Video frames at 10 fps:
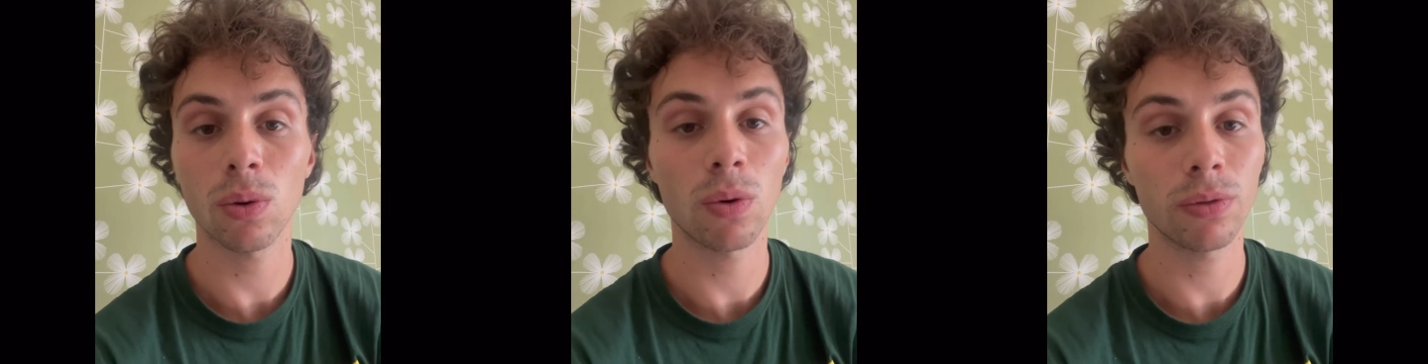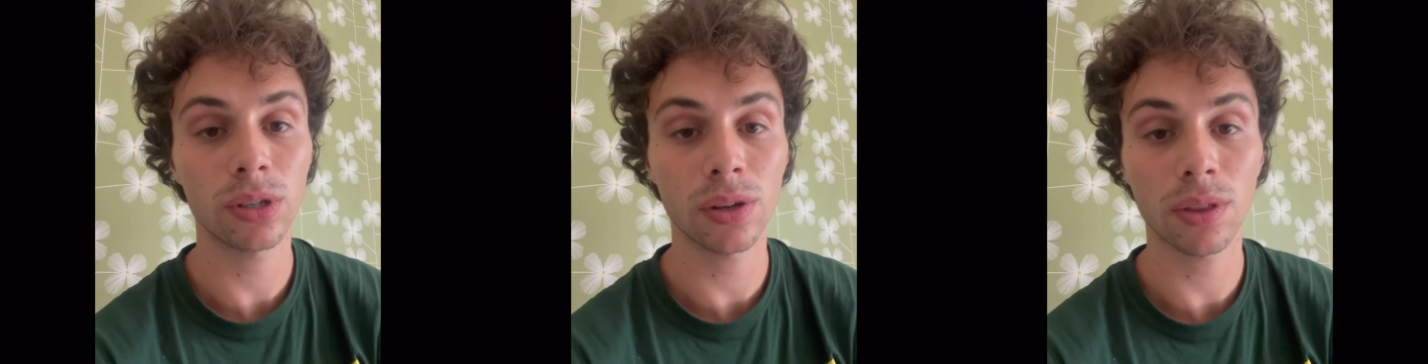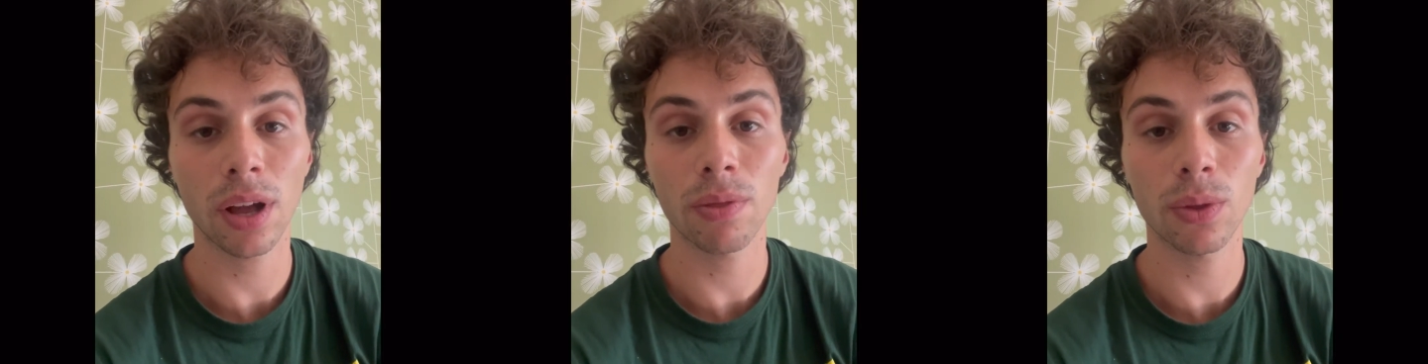Orpheus in
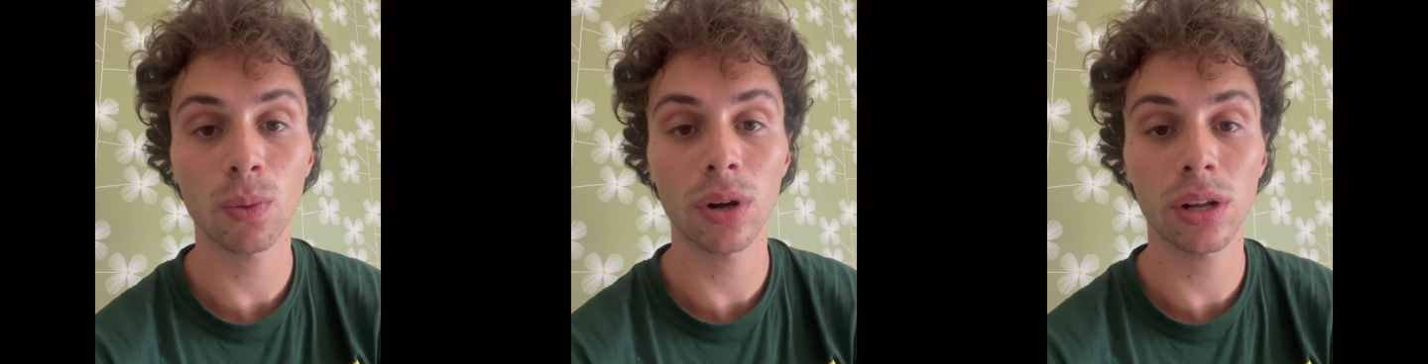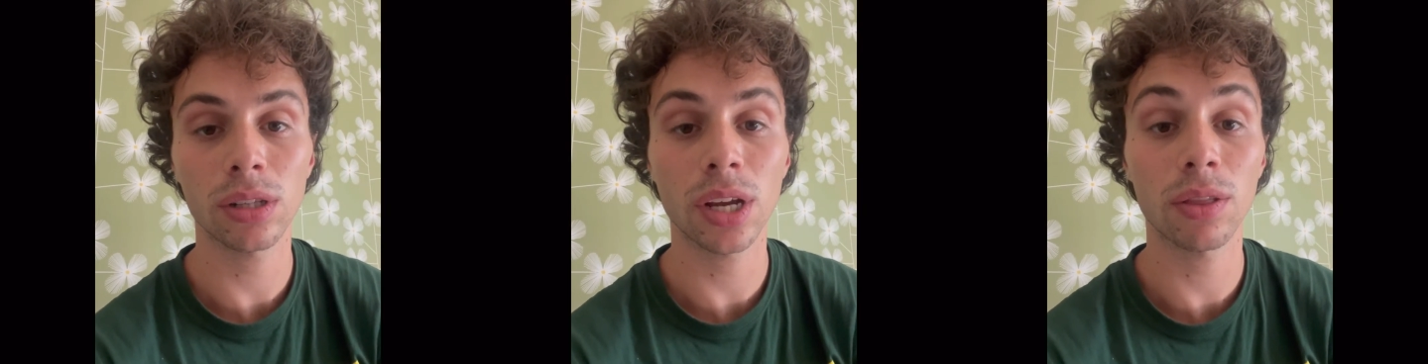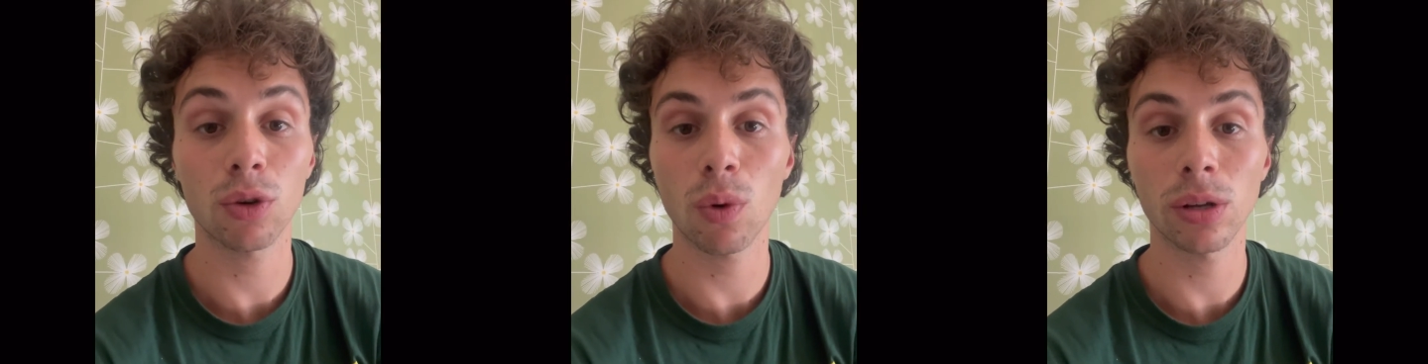Beyond the World and
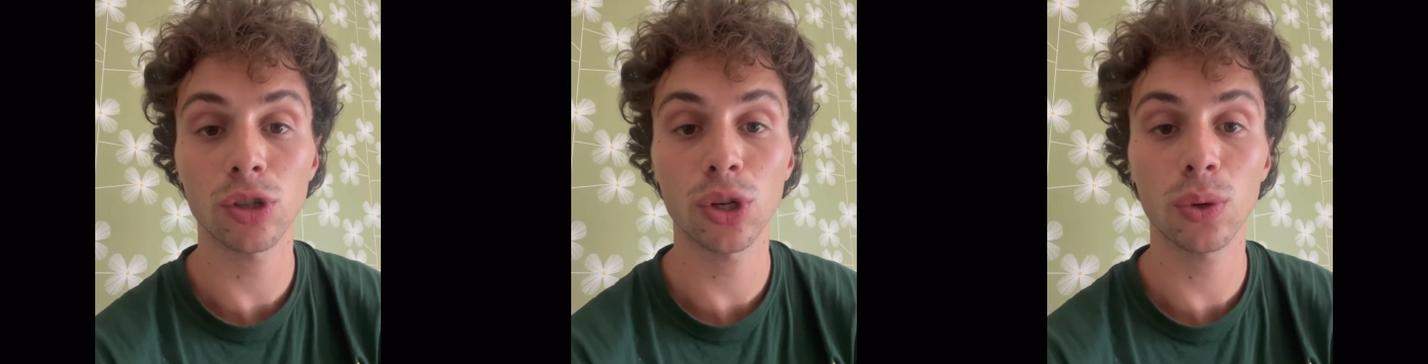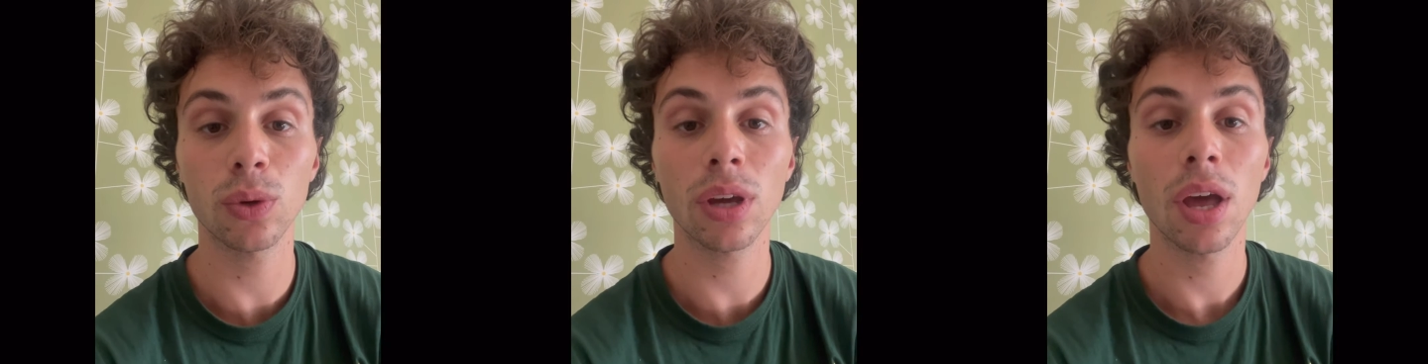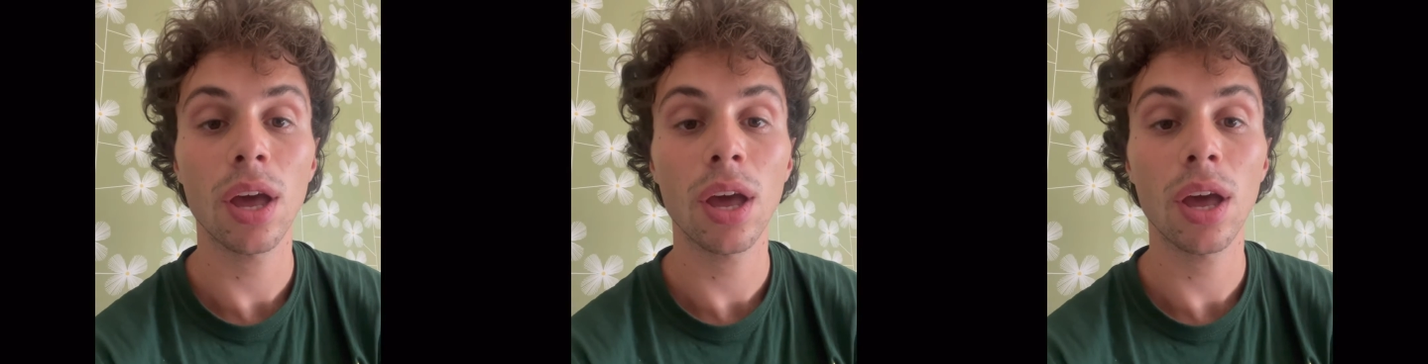The Grand Duke,